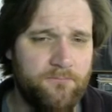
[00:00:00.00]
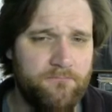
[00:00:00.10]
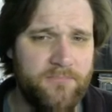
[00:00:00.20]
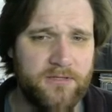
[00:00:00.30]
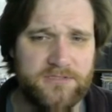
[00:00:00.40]

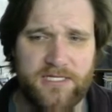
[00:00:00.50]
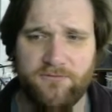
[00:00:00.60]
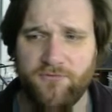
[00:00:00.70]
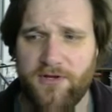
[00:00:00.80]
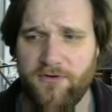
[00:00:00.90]

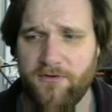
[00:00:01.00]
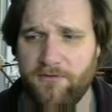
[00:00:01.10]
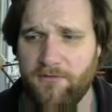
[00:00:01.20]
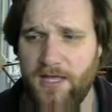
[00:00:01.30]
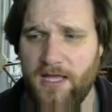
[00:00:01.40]
built-in reader
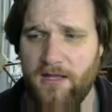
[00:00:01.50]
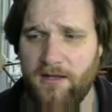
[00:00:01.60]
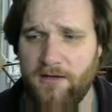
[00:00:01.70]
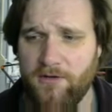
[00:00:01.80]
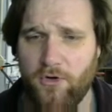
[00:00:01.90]

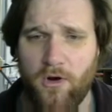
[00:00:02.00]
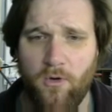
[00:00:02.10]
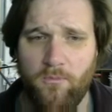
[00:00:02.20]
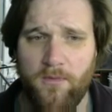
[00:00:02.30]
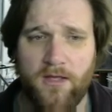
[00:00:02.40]
in
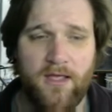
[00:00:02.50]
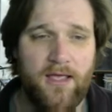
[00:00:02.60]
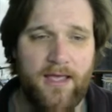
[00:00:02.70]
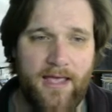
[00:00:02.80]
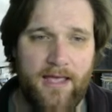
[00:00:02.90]
Chrome,
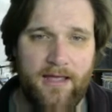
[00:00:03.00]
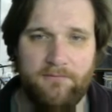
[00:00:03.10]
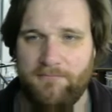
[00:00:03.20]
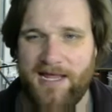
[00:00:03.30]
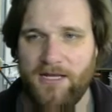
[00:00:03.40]
and it